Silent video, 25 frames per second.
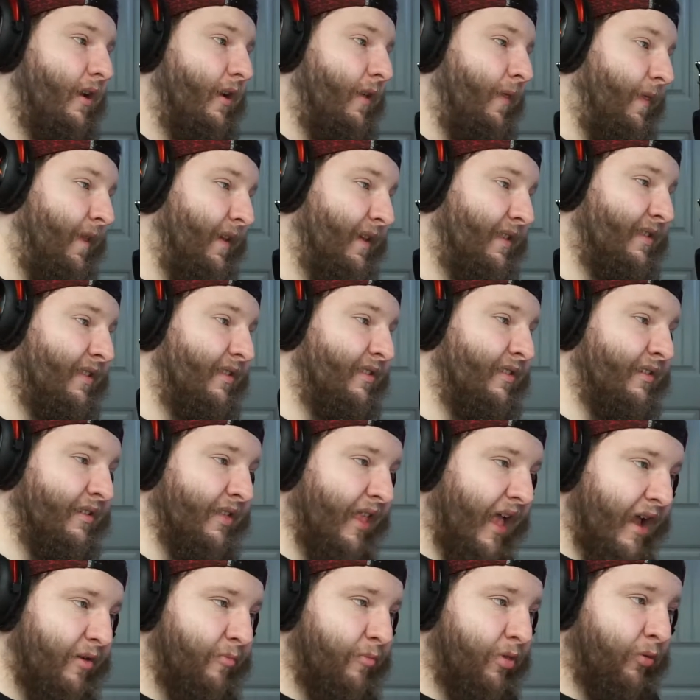This is in
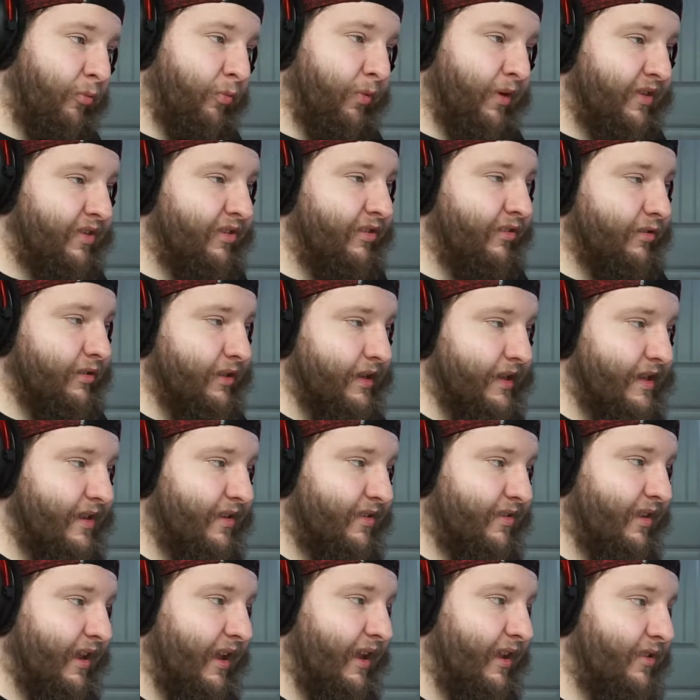line with a recent leak
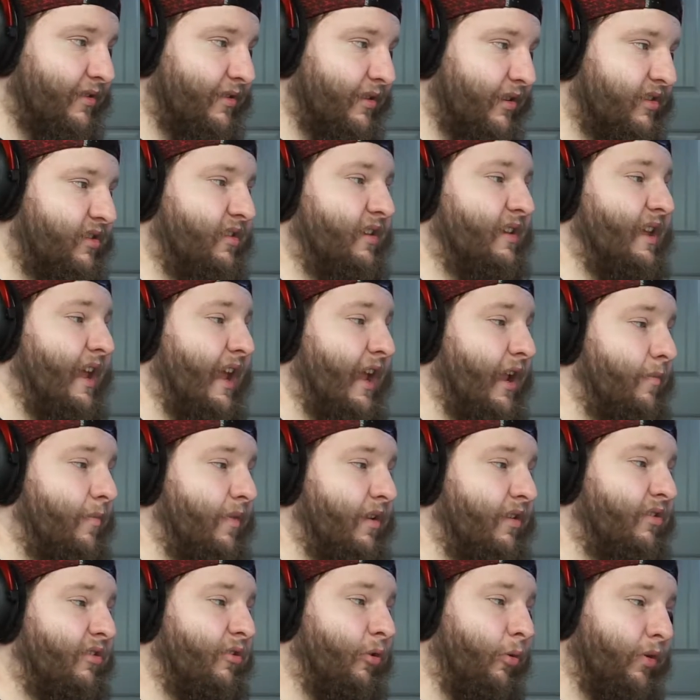saying that the game
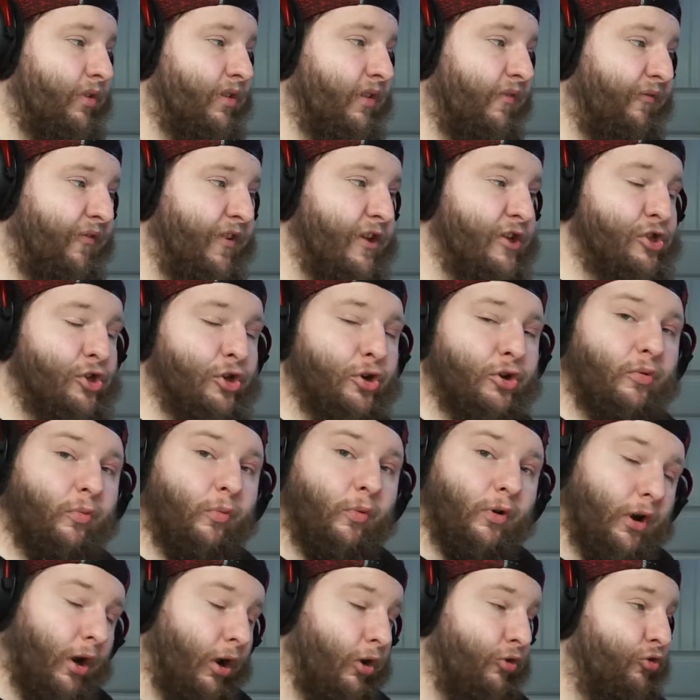is going to feature
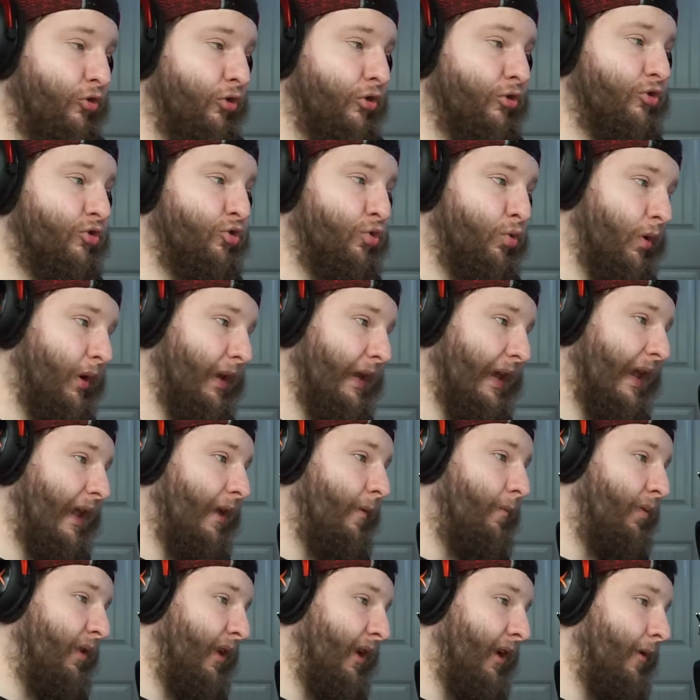
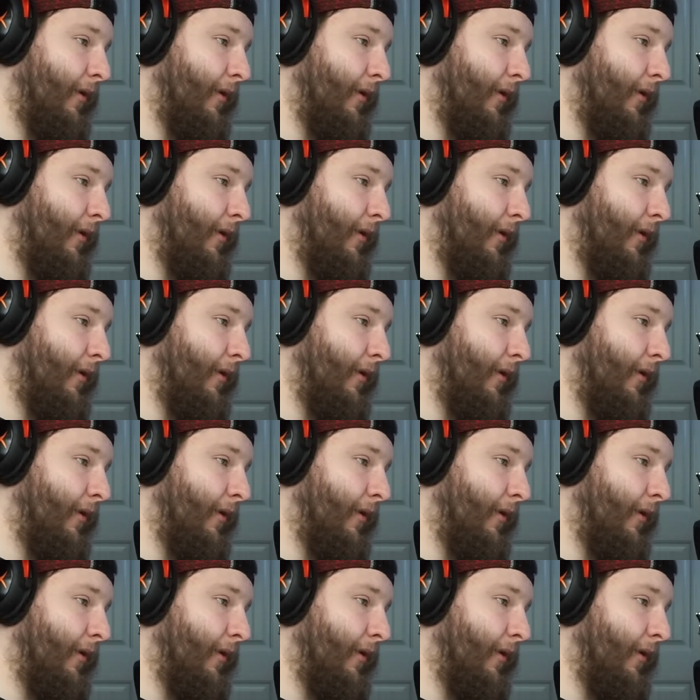128 player